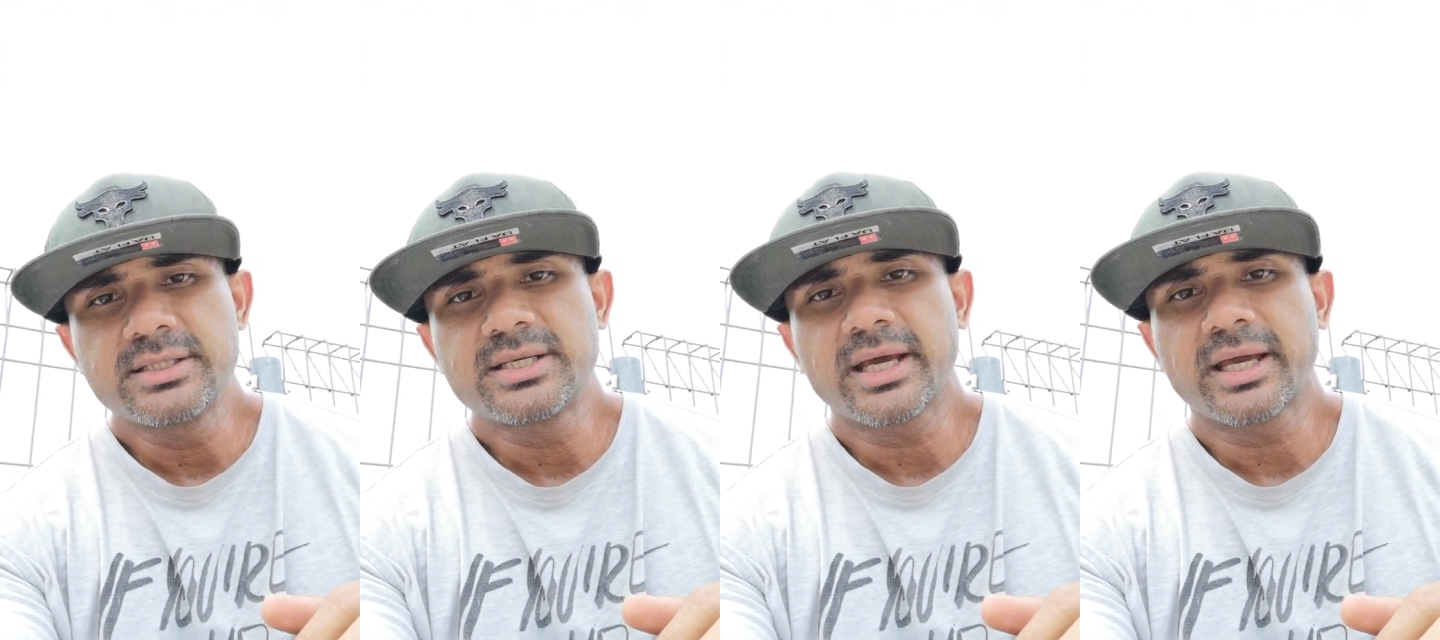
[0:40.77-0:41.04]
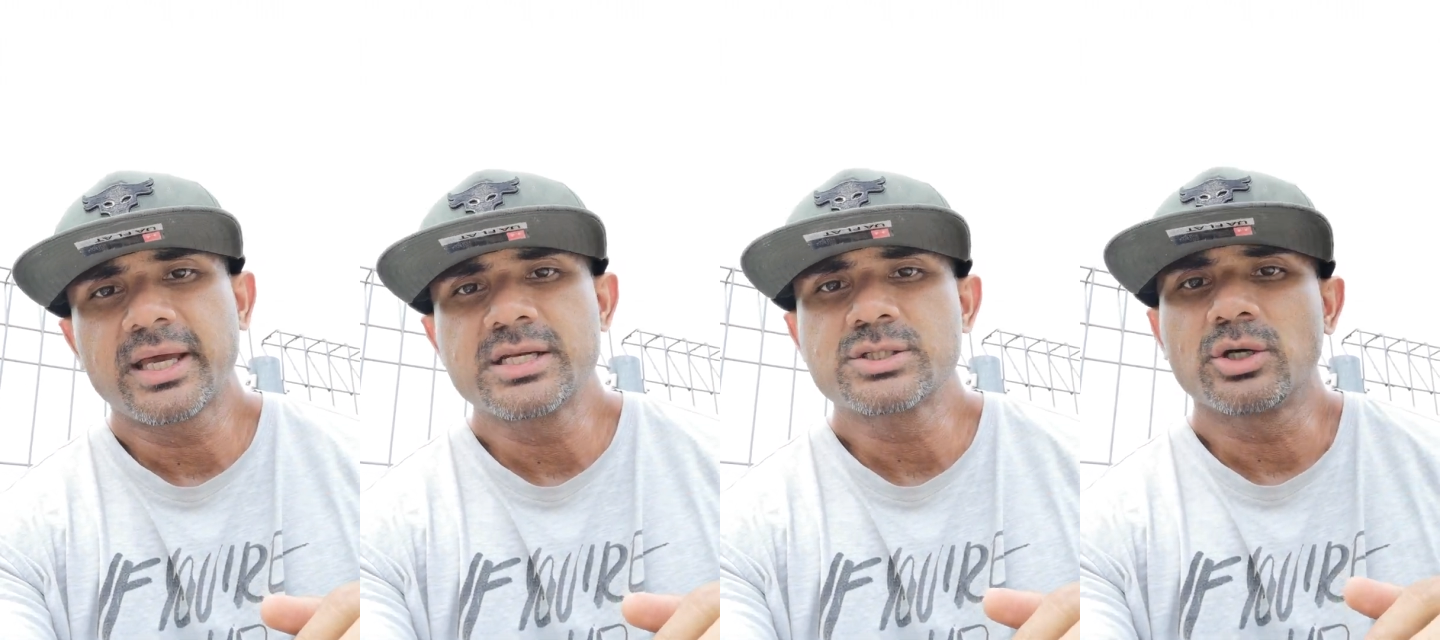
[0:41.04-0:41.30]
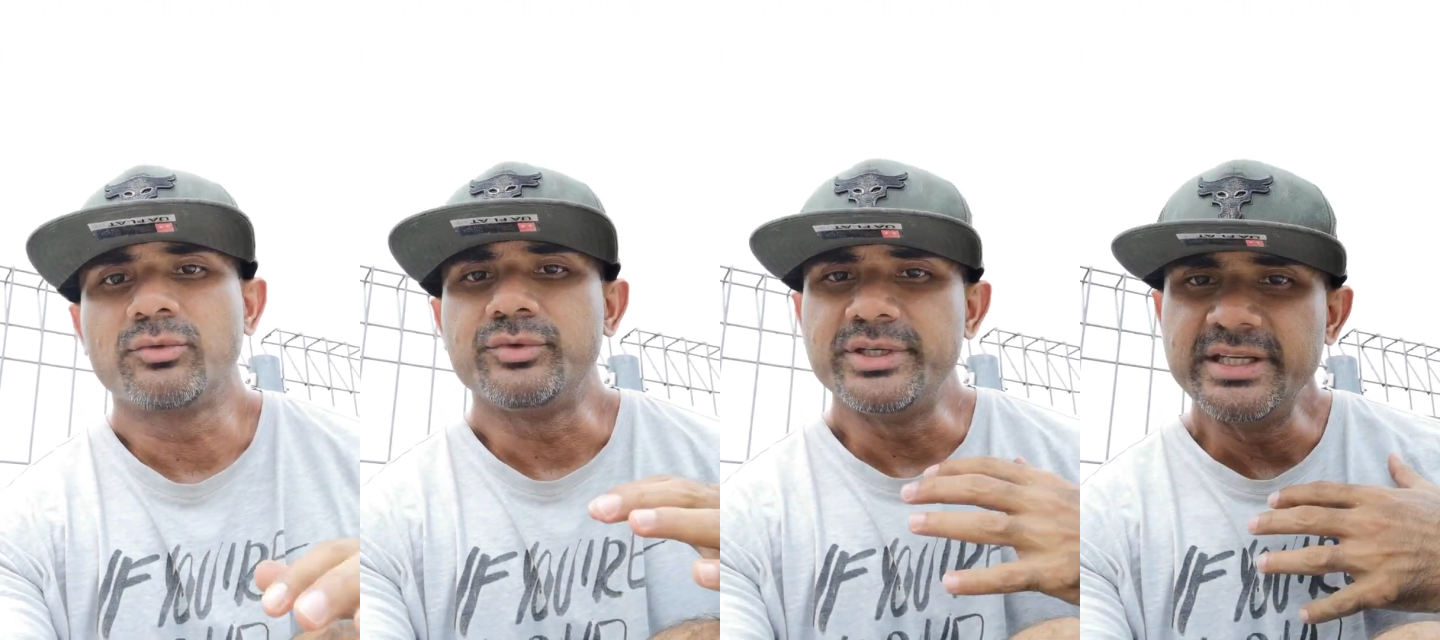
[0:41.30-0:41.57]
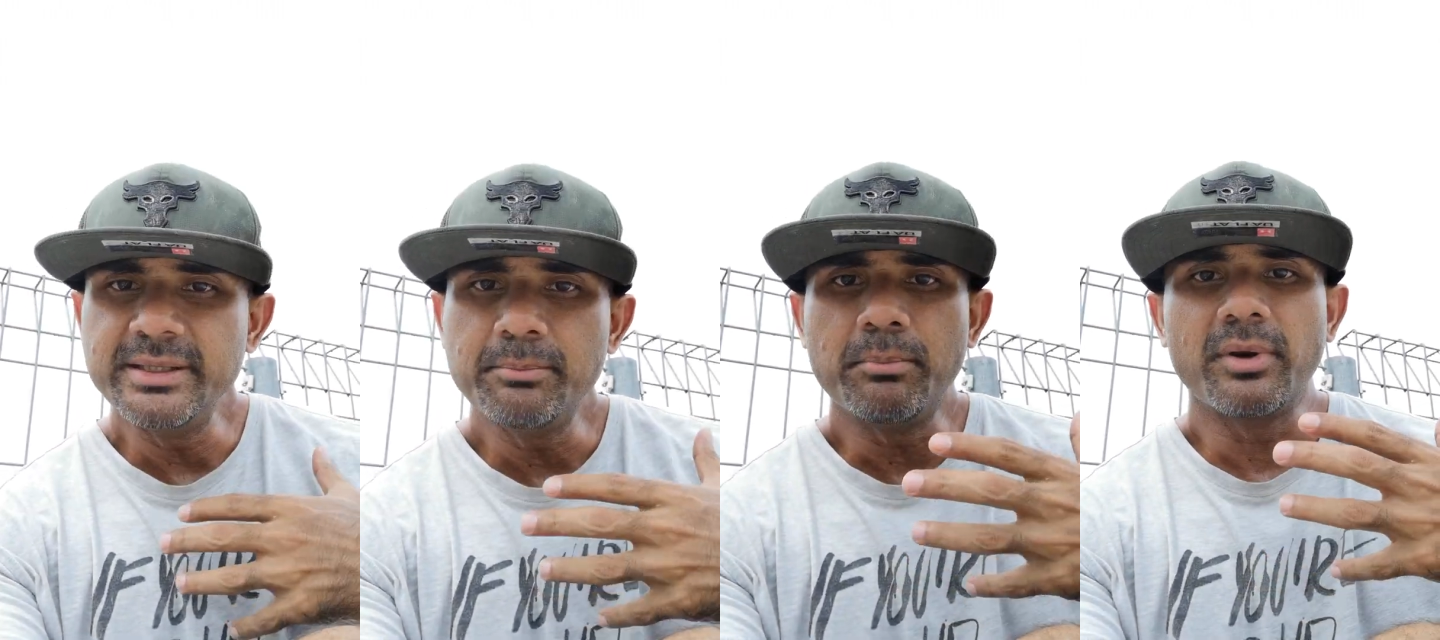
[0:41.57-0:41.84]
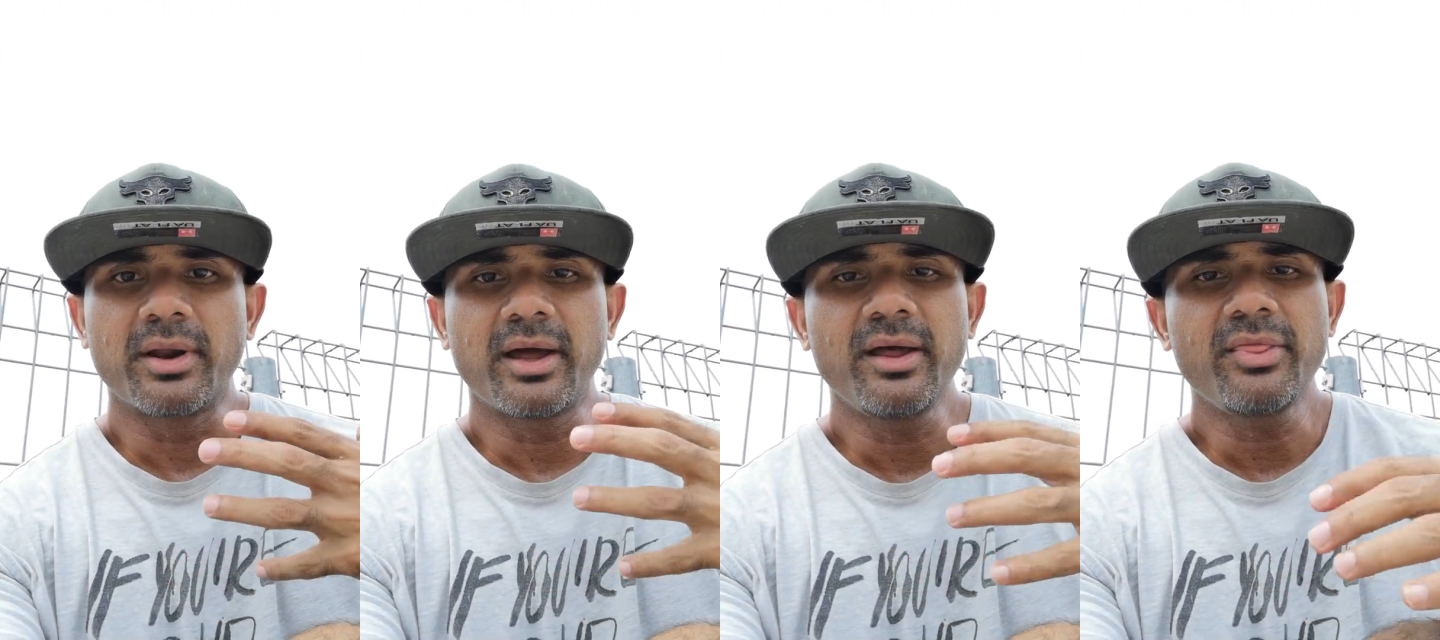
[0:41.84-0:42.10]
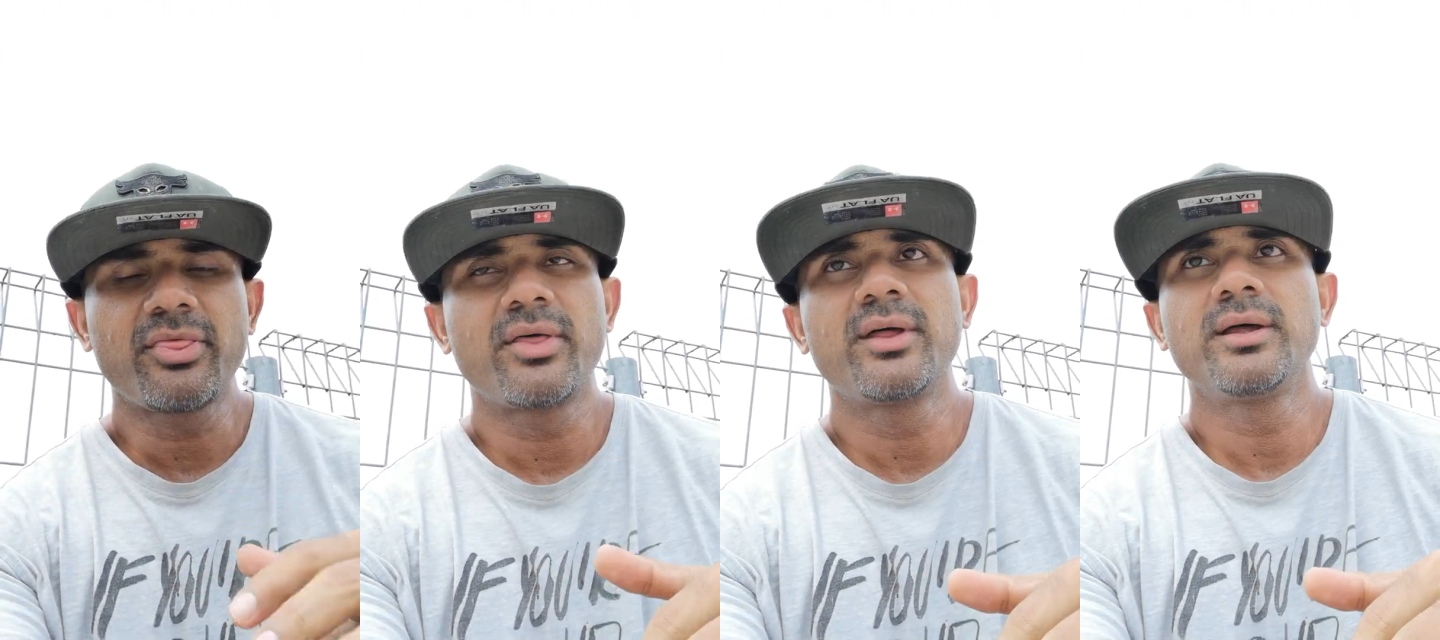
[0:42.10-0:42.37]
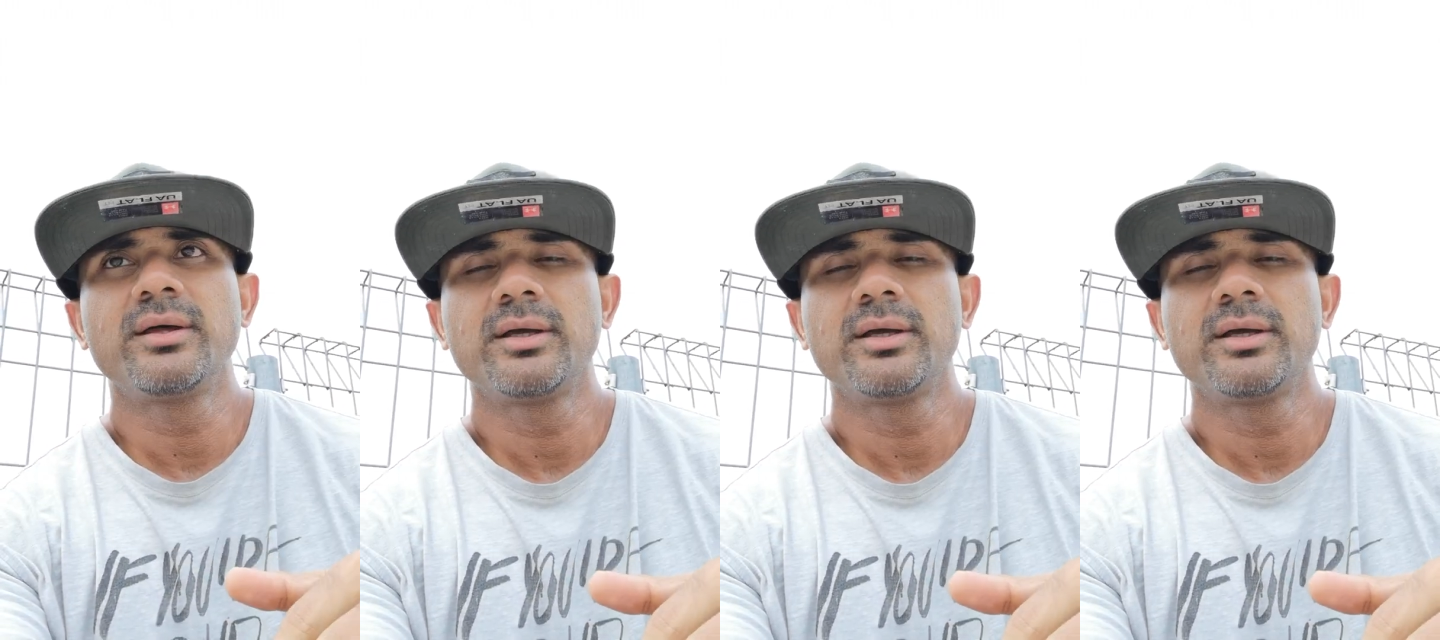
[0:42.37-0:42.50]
seconds of deep breath,